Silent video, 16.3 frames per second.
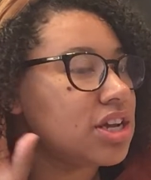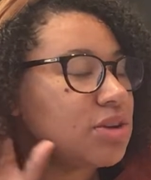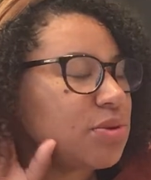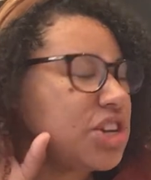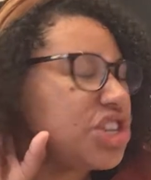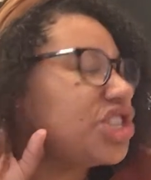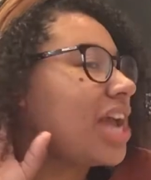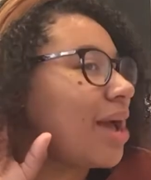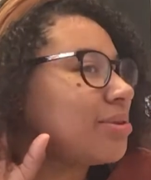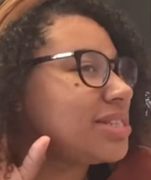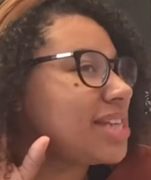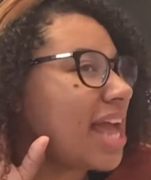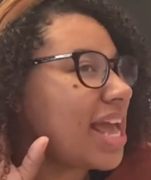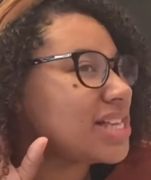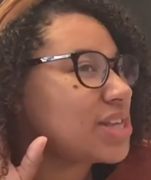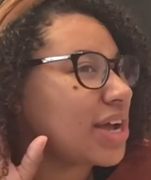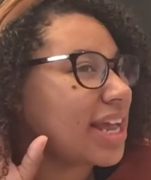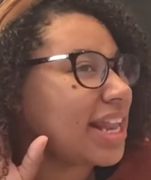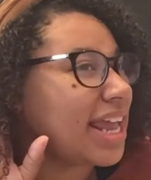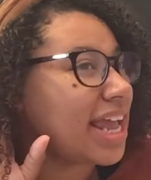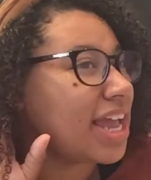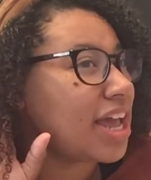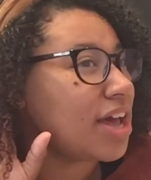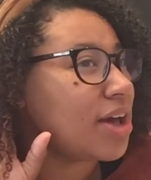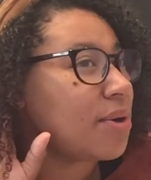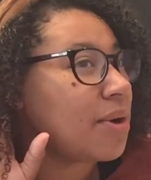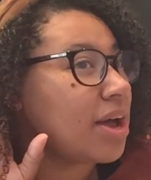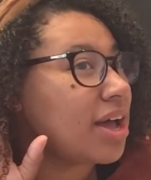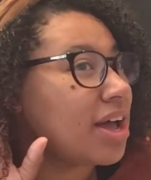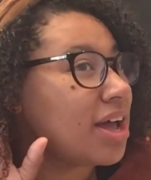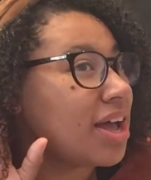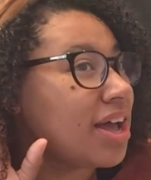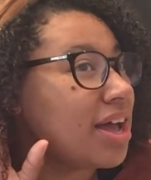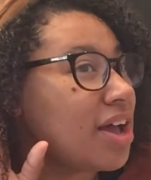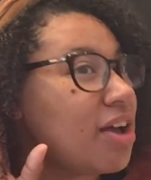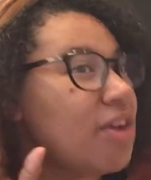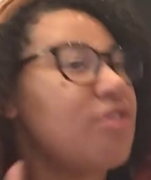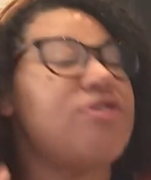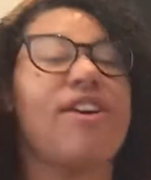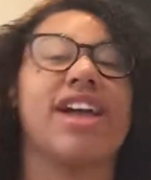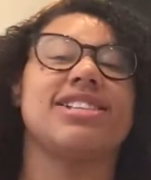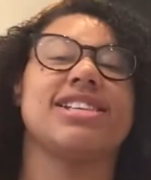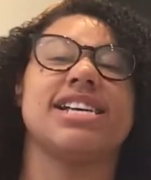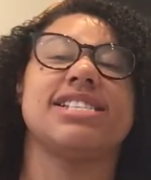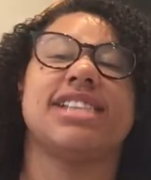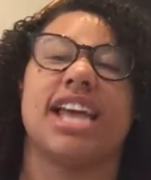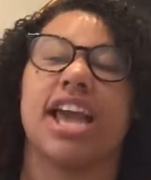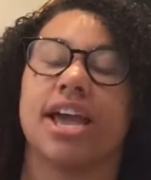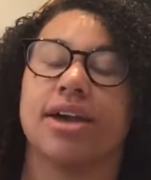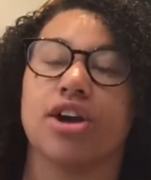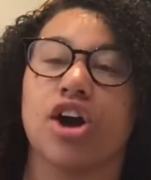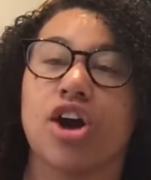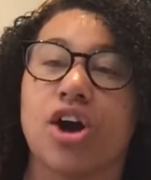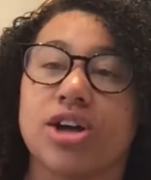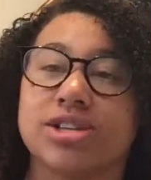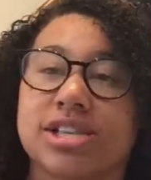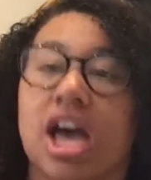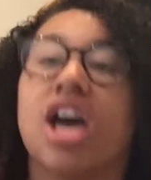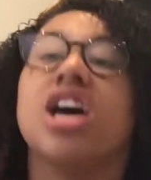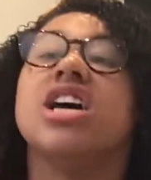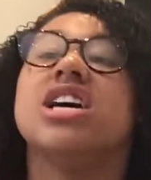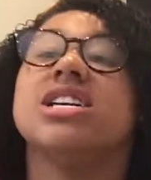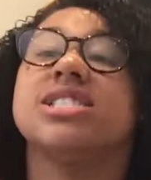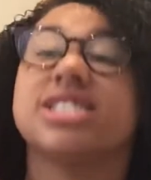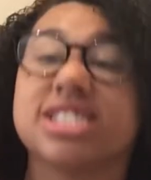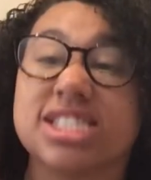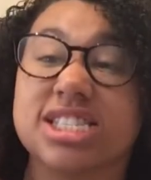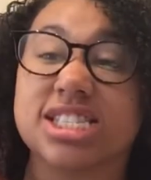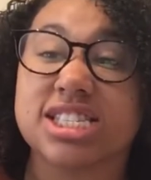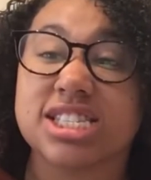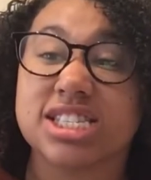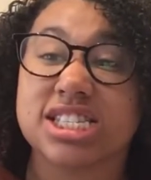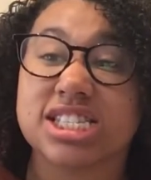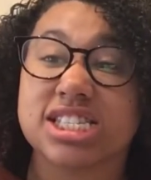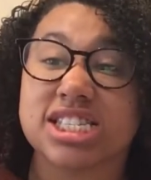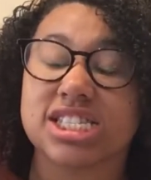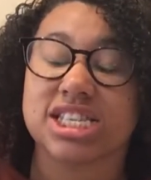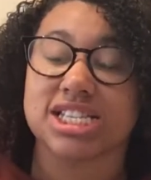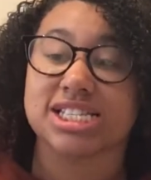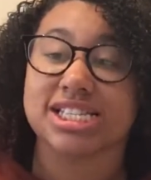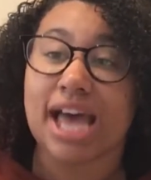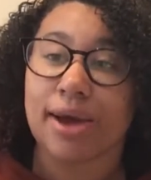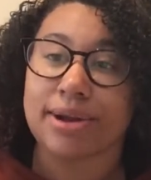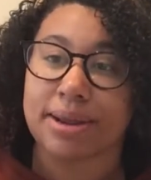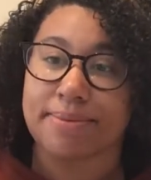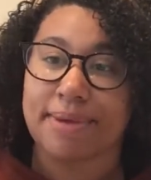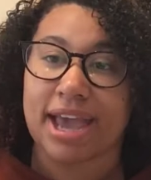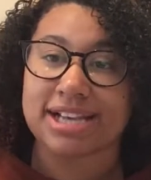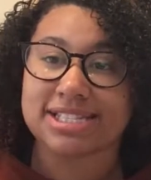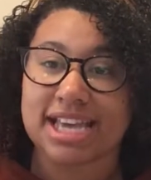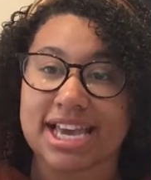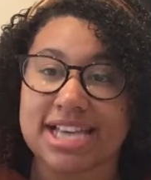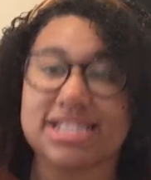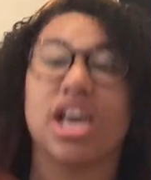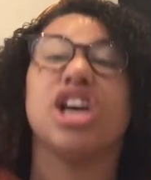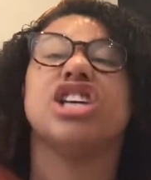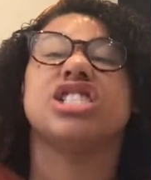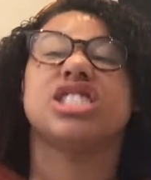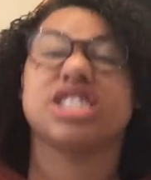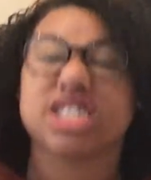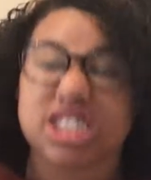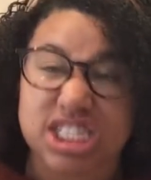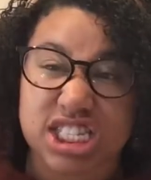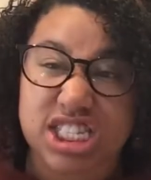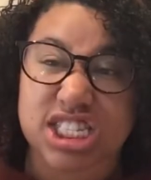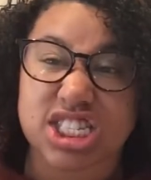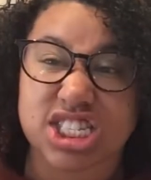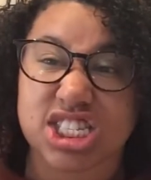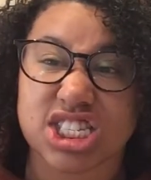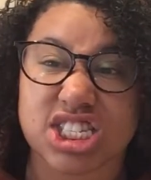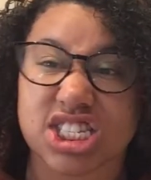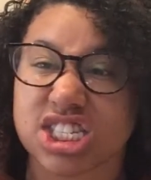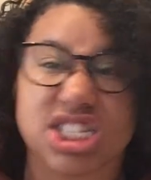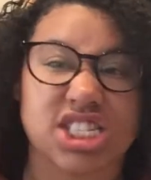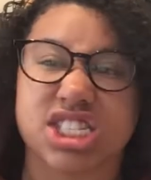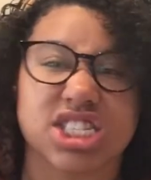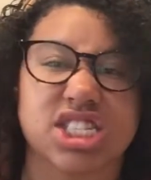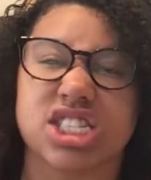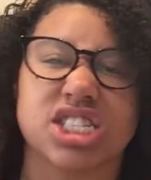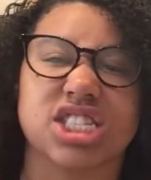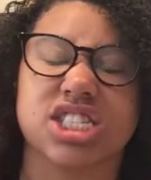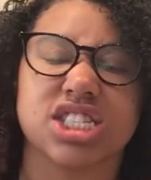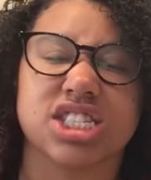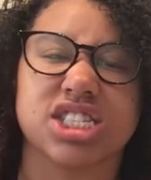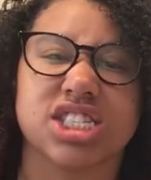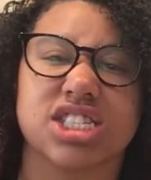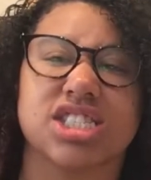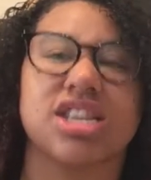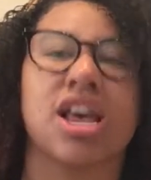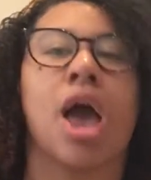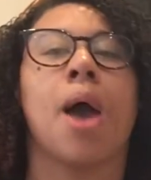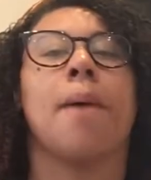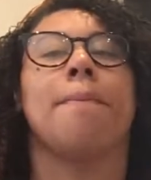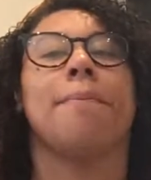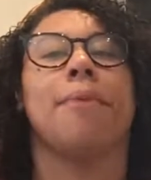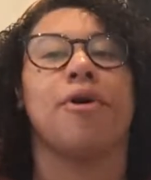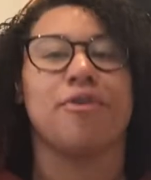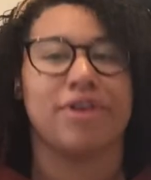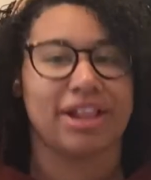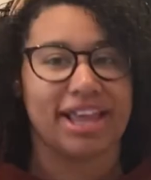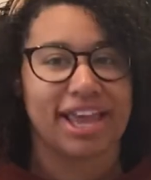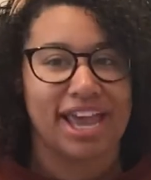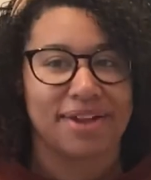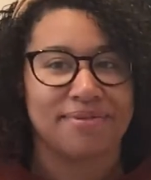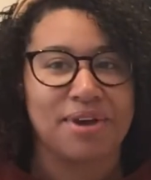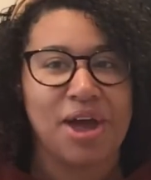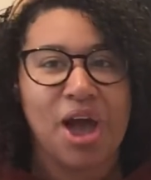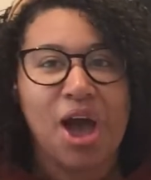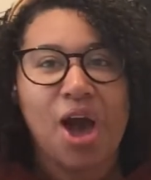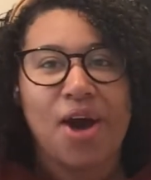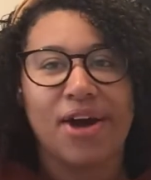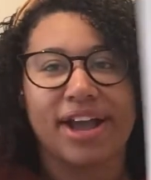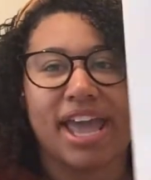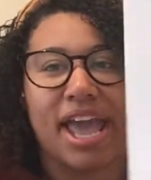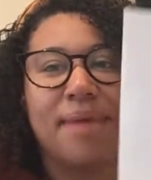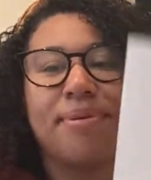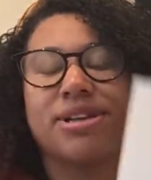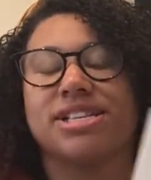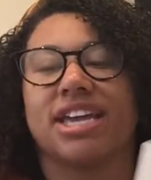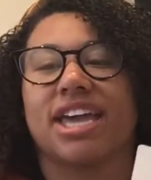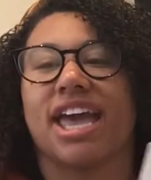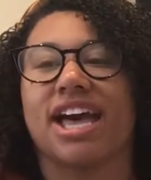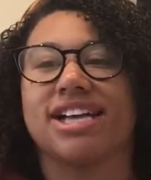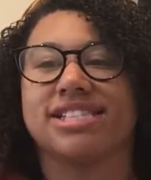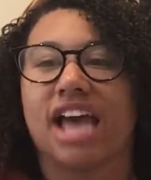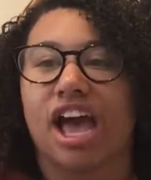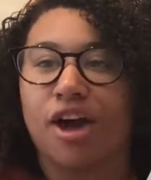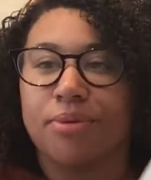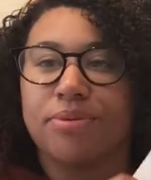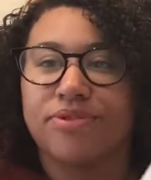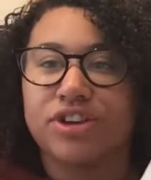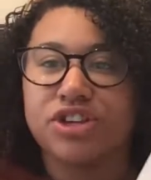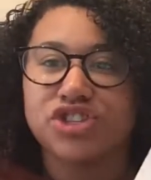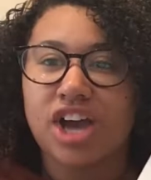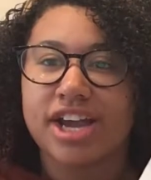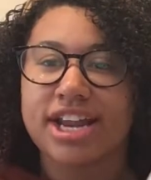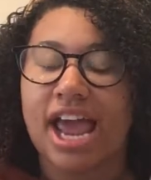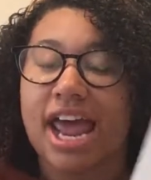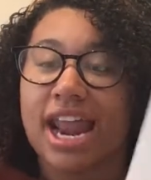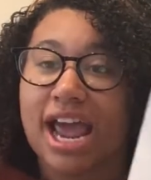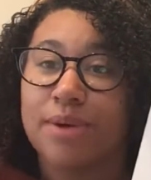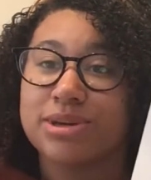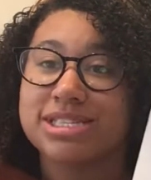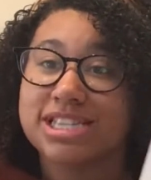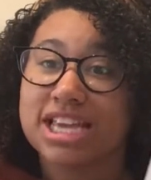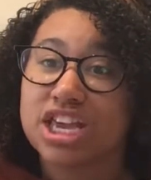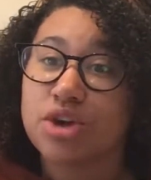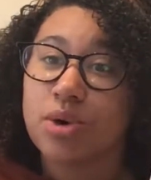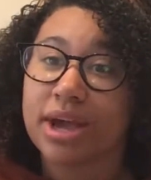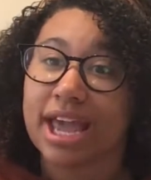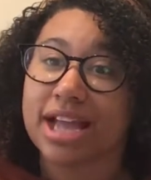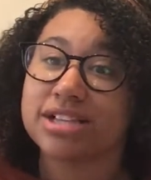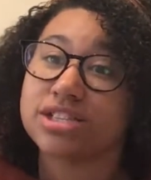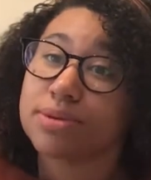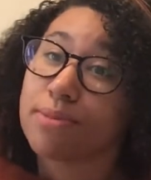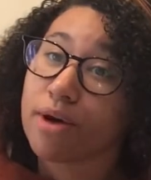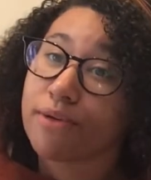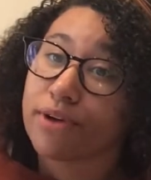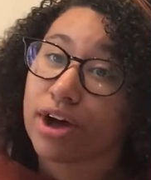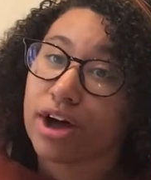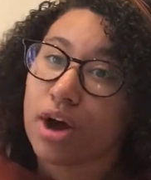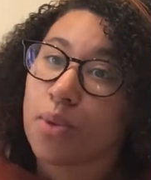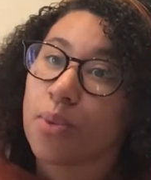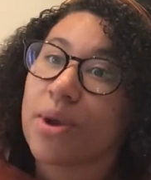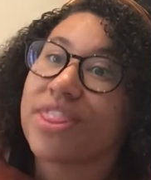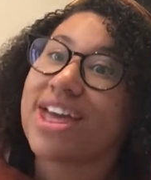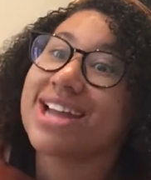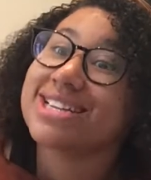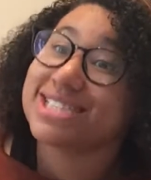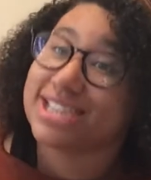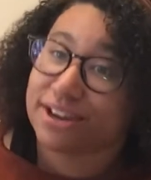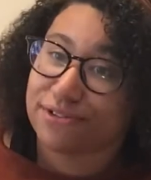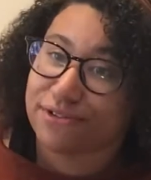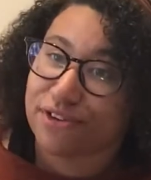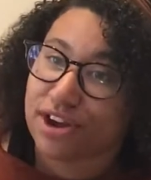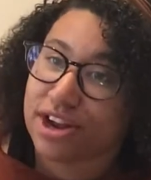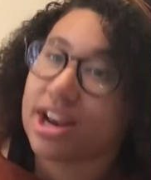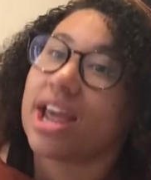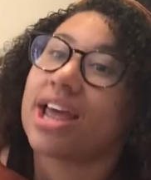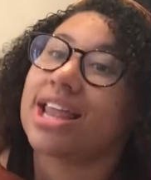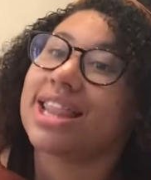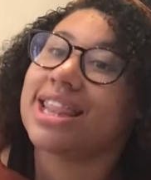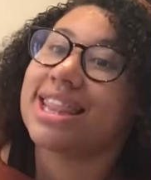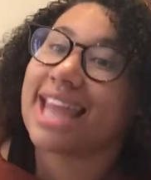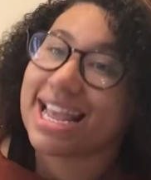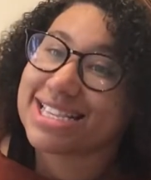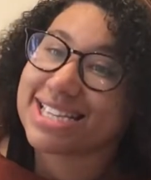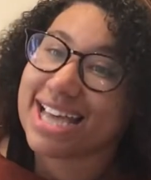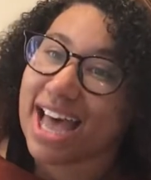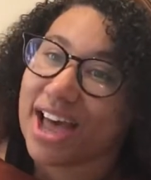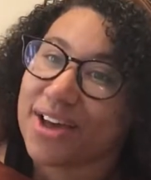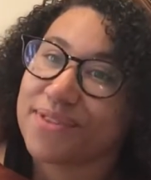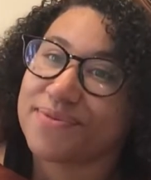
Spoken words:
You shout it so I can hear you. Fantastic. It goes S. The sound it makes is S. Brilliant. Okay, boys and girls, I hope you've enjoyed it, and I will see you again tomorrow with a different letter.